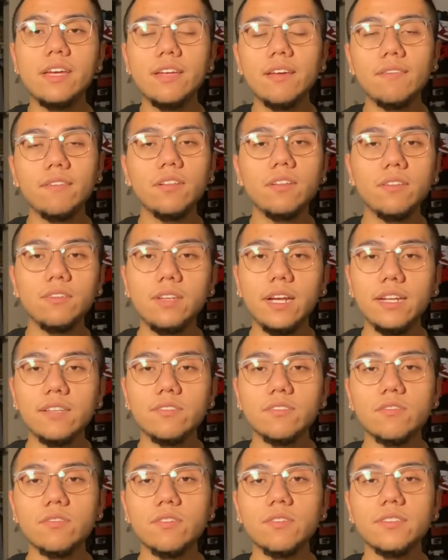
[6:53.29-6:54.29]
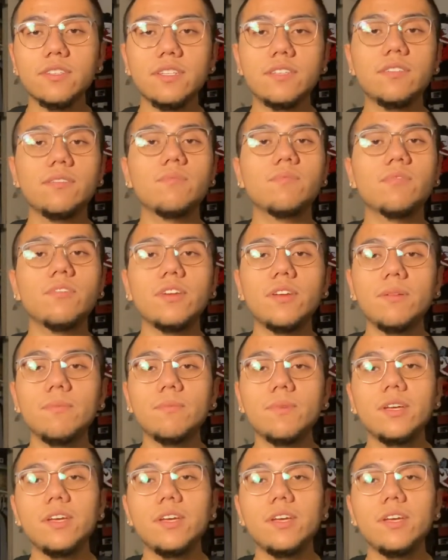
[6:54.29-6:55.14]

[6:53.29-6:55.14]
You got a little dinosaur, it says Supreme.